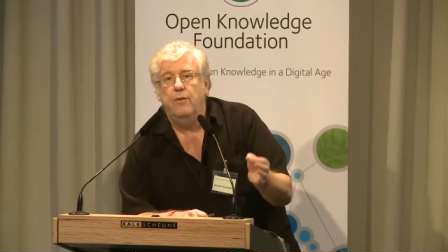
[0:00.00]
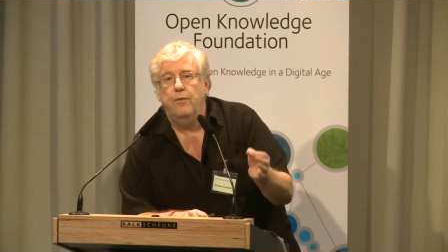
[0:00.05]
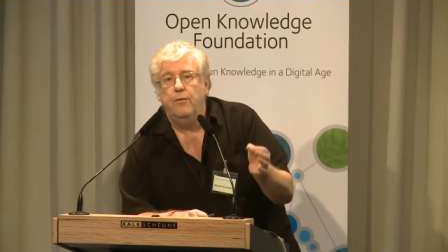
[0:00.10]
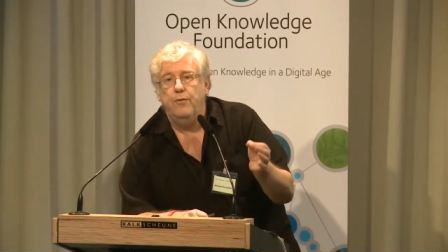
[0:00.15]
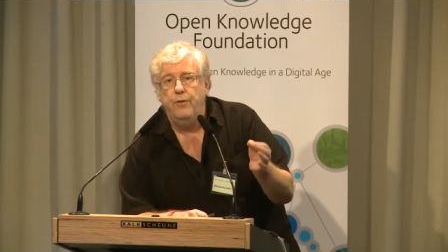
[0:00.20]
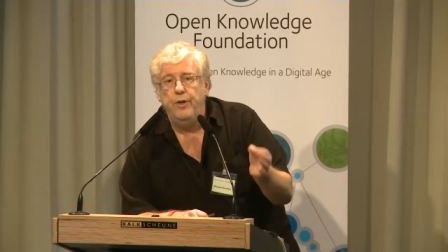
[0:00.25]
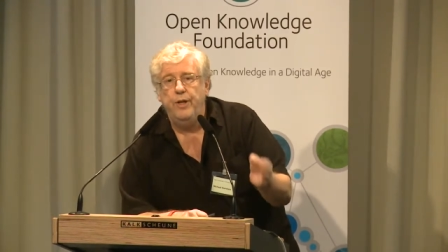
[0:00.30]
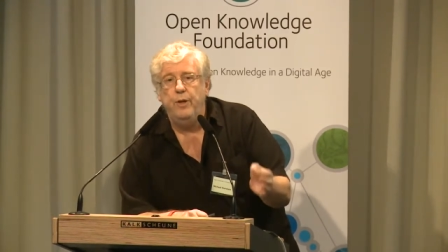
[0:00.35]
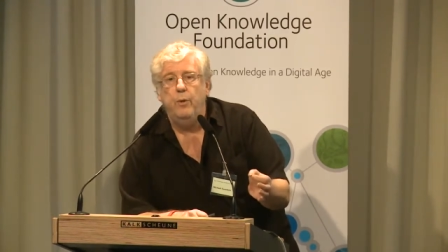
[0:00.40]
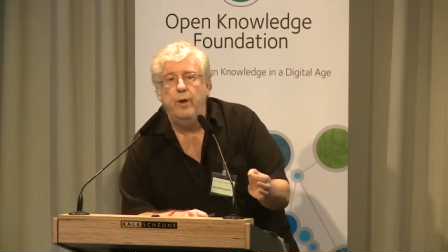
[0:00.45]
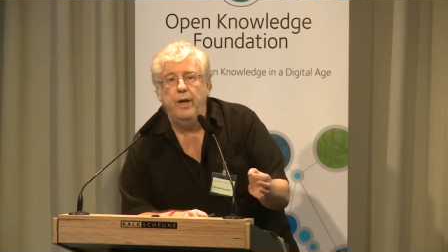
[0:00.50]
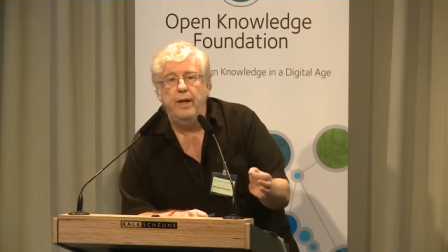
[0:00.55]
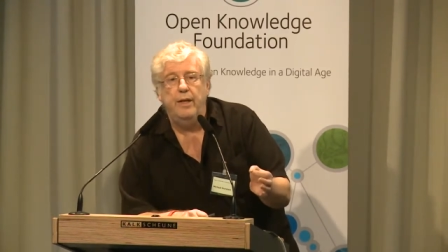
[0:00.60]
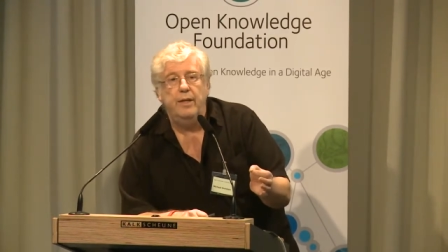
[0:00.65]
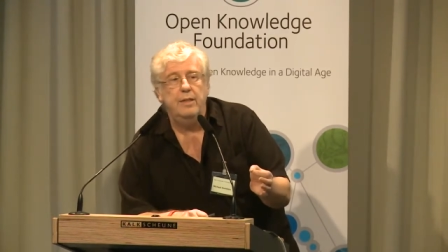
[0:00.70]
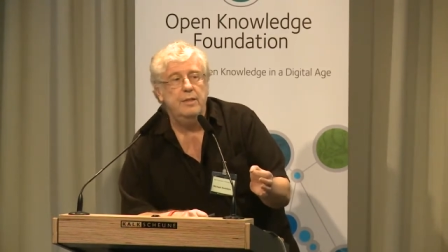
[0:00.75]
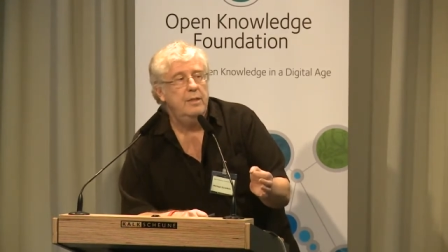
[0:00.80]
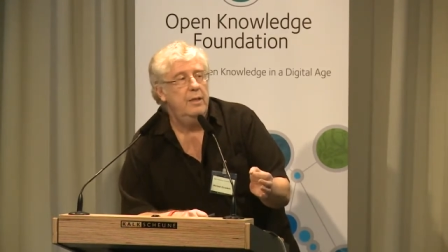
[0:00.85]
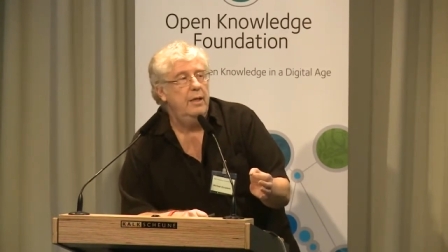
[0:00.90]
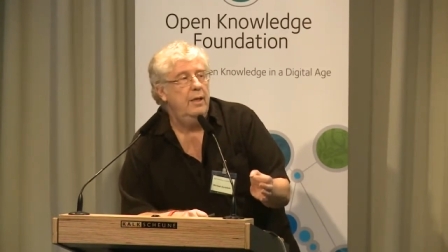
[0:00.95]
the
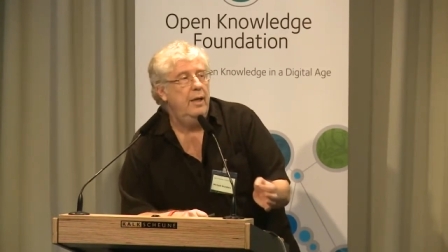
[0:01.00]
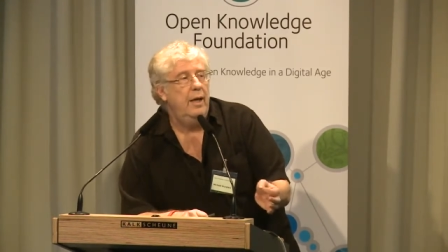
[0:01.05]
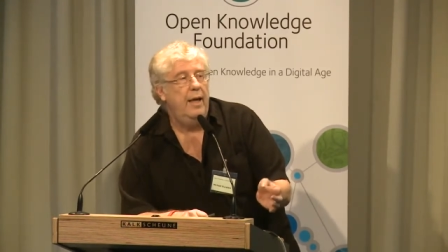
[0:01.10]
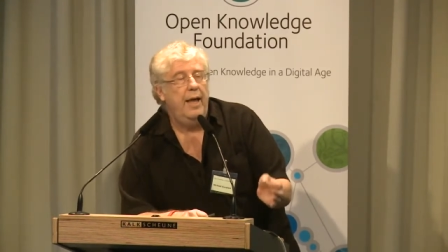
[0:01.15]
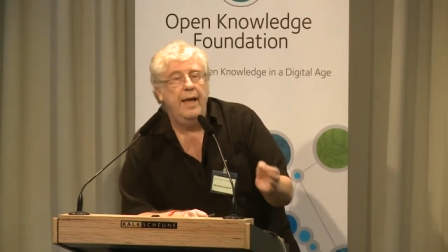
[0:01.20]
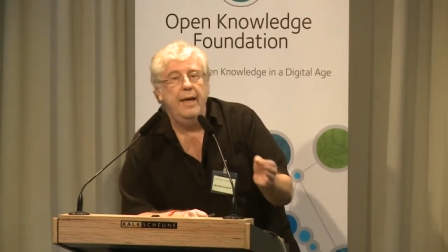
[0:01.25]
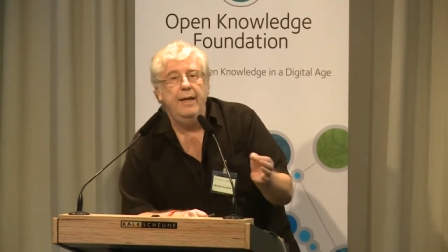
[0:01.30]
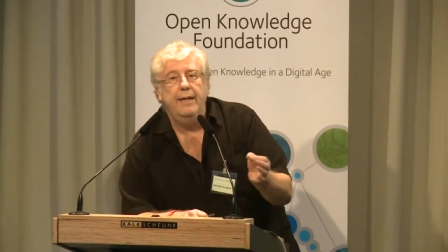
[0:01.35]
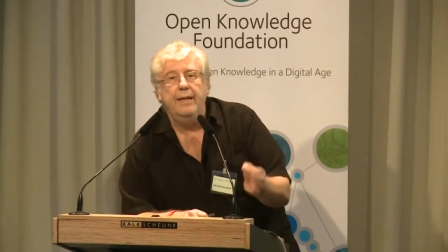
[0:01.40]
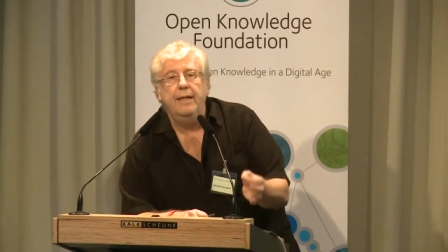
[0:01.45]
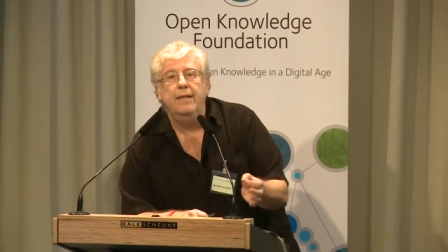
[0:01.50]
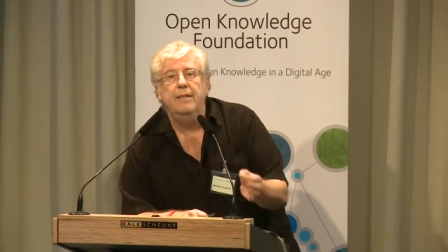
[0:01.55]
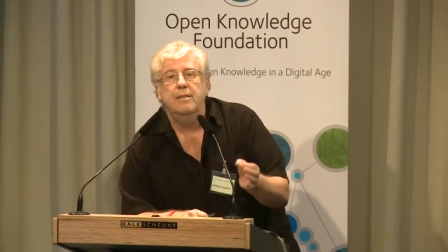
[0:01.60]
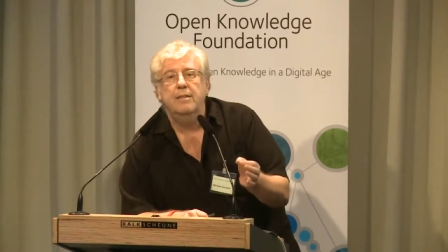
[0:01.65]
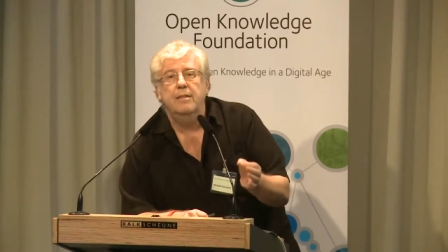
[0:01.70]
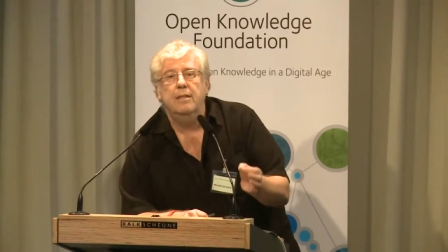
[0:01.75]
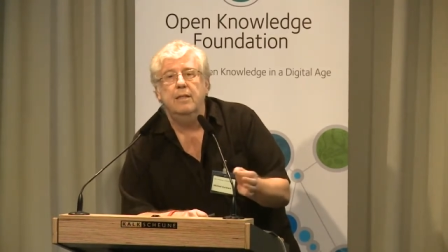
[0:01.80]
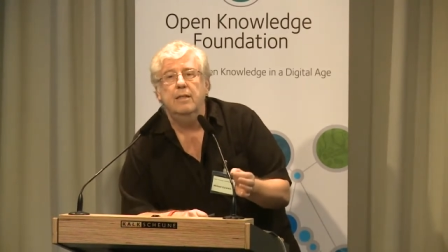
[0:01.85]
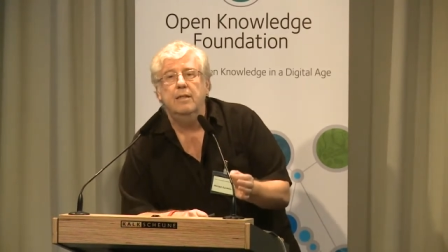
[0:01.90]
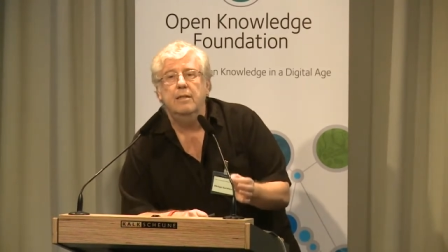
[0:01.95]
freeways and
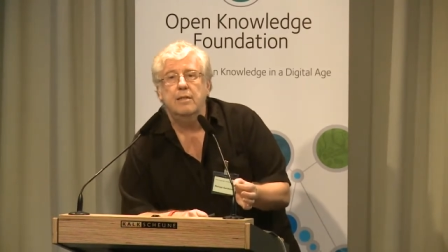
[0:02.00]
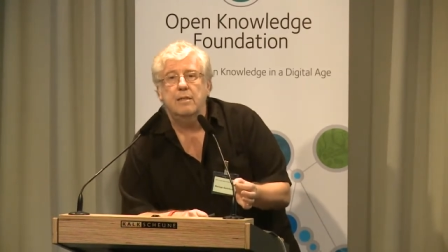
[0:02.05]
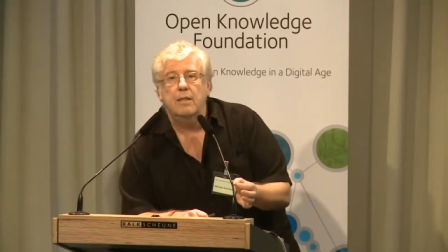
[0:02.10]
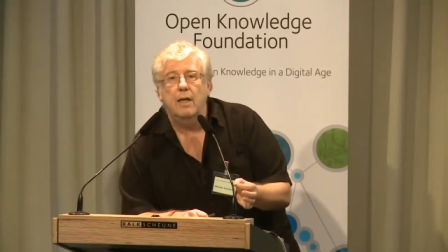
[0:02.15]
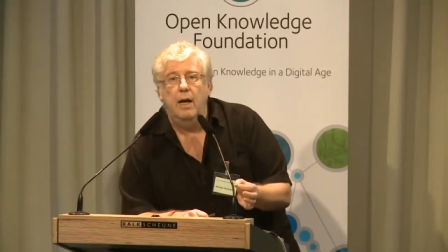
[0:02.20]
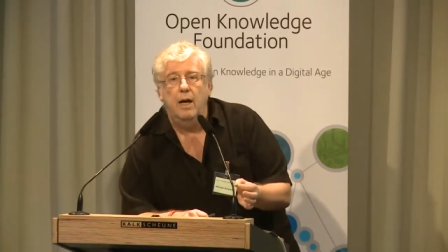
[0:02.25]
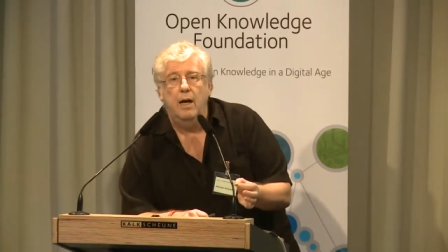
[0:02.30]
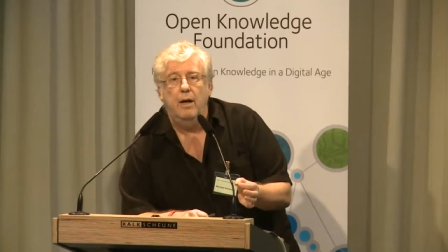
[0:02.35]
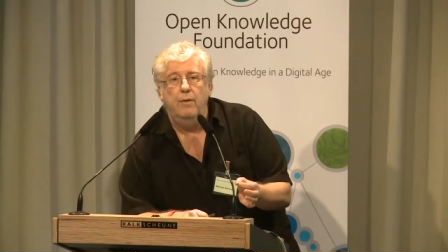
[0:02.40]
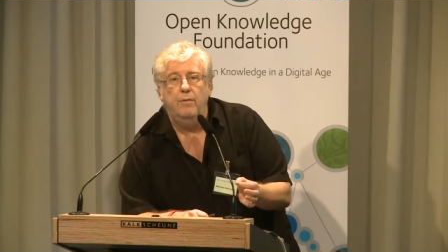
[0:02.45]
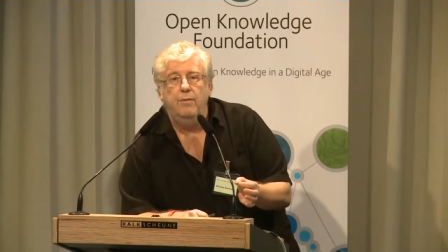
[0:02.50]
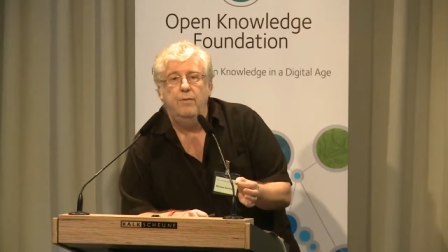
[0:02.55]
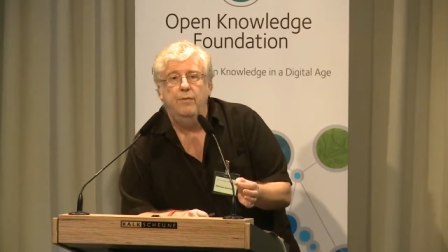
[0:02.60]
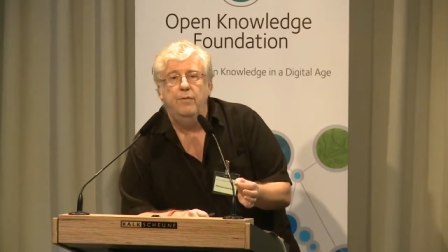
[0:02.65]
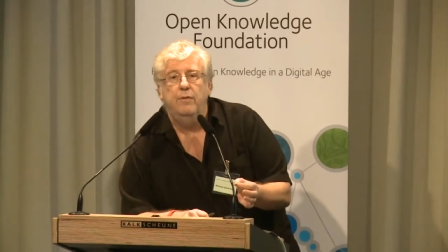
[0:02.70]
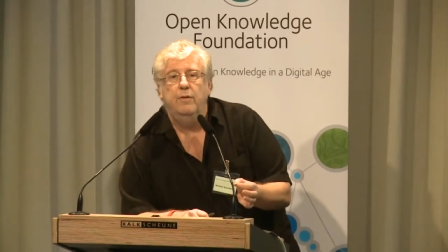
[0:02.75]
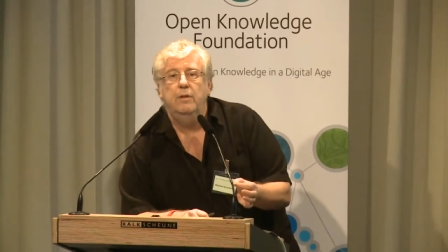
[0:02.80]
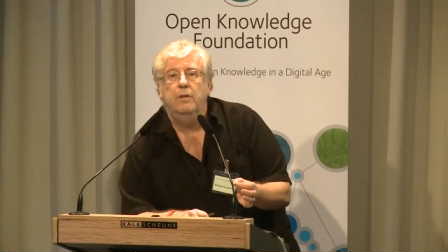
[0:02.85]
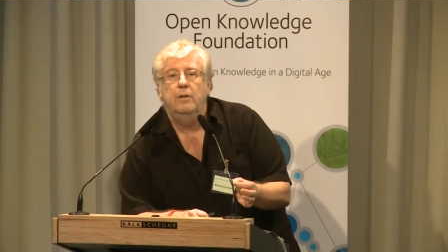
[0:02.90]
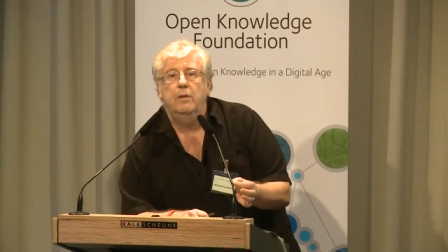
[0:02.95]
incidence
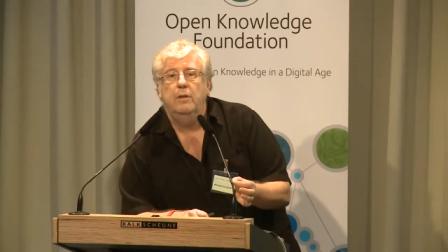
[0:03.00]
of